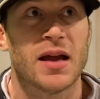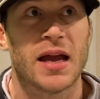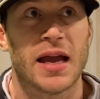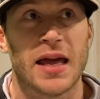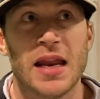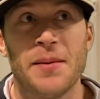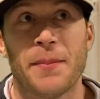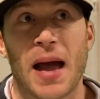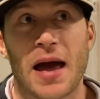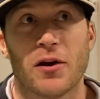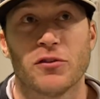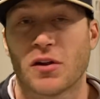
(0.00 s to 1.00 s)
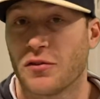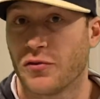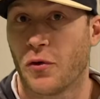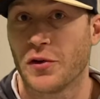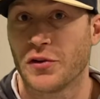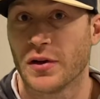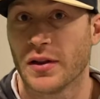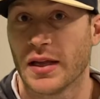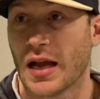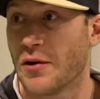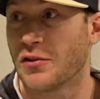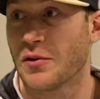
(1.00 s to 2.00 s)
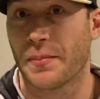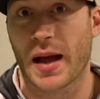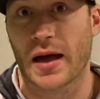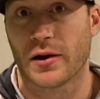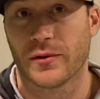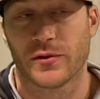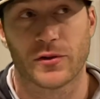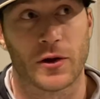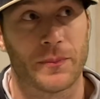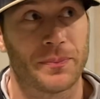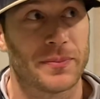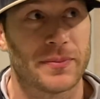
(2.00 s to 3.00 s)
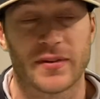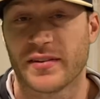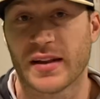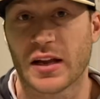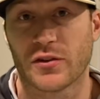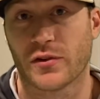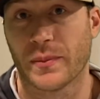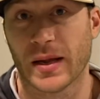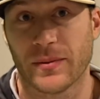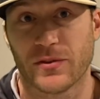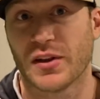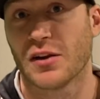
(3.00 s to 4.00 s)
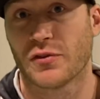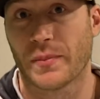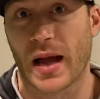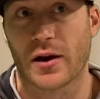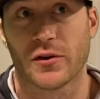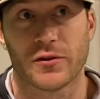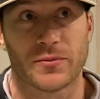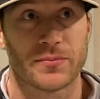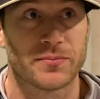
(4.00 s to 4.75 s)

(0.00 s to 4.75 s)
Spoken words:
hitting batters, unfortunately, I was a batter, so stinks for me. Stinks for batters.